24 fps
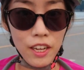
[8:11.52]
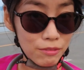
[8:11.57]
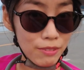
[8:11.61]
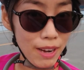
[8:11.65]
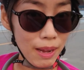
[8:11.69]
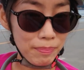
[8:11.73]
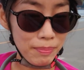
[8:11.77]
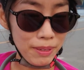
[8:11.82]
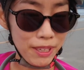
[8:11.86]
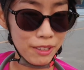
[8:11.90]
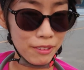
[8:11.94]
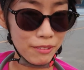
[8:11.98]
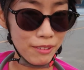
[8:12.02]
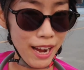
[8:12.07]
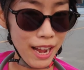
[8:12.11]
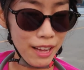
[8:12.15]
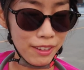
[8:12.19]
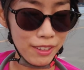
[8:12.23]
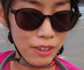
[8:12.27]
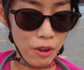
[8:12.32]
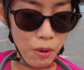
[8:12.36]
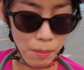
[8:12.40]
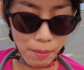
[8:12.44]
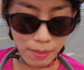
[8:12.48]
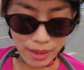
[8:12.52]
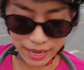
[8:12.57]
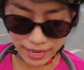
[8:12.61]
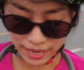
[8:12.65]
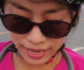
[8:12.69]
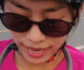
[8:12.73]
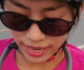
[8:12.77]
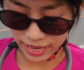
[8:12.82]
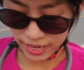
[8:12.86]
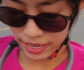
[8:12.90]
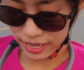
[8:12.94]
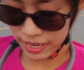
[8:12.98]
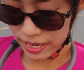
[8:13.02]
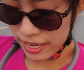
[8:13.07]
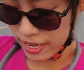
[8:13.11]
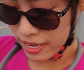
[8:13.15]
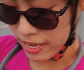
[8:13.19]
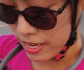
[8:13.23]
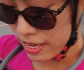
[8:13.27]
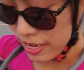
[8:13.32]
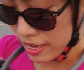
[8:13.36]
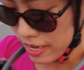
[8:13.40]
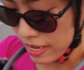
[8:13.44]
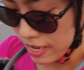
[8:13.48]
wrap it around on my neck
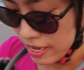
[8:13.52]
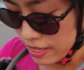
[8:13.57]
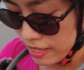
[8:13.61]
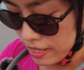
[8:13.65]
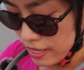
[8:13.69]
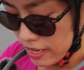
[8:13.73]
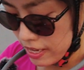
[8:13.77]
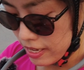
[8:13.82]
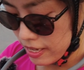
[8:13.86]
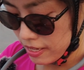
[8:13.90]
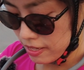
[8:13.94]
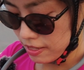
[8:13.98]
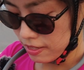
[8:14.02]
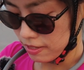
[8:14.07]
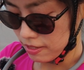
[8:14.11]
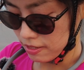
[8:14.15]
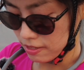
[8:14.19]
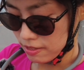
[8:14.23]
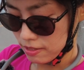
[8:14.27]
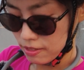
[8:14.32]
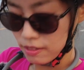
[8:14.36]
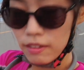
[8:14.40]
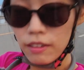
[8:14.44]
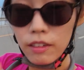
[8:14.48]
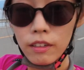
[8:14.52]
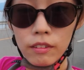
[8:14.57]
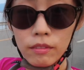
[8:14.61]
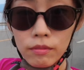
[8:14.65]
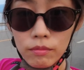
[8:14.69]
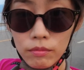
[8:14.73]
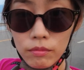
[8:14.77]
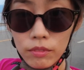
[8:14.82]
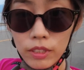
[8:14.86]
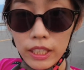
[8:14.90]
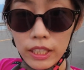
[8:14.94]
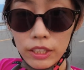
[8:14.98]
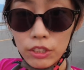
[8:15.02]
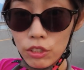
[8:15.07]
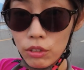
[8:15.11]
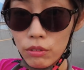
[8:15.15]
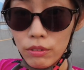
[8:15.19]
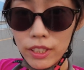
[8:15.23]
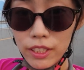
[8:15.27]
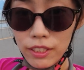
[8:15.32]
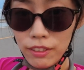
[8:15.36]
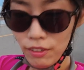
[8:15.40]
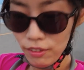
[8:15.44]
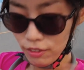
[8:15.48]
and then it's
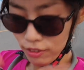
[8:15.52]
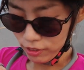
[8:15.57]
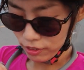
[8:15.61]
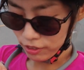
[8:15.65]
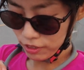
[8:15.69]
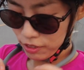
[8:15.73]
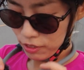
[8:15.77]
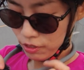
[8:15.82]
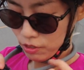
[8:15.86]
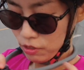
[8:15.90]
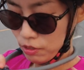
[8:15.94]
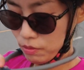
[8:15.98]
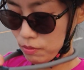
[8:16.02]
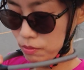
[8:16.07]
already locked.